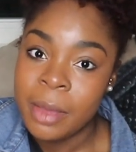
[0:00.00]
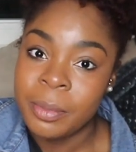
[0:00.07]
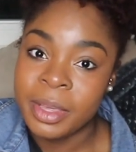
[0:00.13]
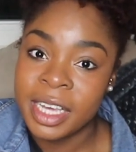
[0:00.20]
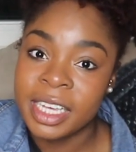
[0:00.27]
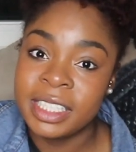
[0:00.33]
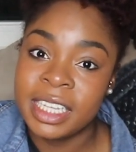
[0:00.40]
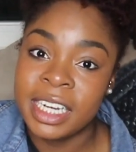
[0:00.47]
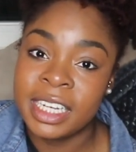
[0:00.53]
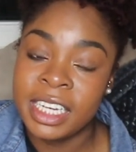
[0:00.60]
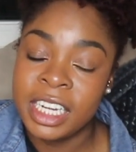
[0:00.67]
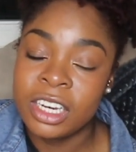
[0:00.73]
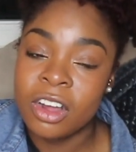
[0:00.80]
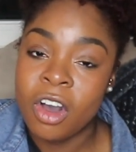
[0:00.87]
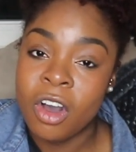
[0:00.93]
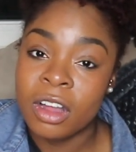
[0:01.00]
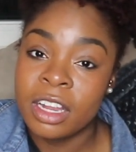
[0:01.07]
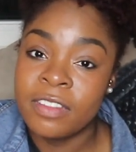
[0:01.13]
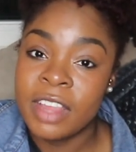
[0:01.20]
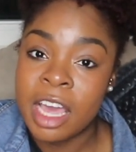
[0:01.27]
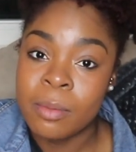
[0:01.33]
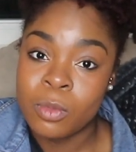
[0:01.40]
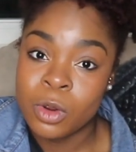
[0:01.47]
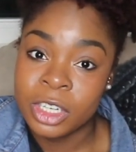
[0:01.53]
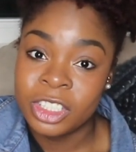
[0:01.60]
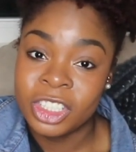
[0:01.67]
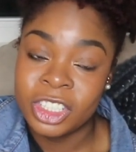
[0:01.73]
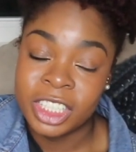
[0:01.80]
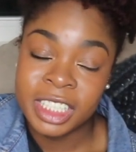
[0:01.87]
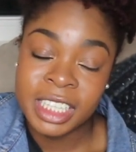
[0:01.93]
because they need all of that
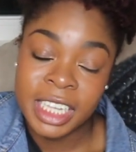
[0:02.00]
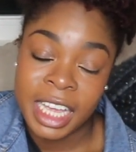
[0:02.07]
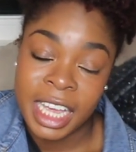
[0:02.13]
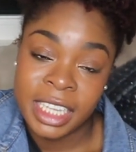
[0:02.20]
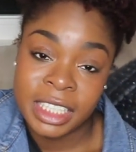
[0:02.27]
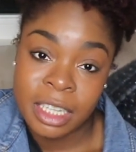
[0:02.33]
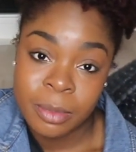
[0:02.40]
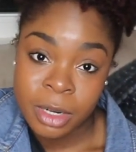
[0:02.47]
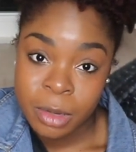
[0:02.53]
moisture just in case some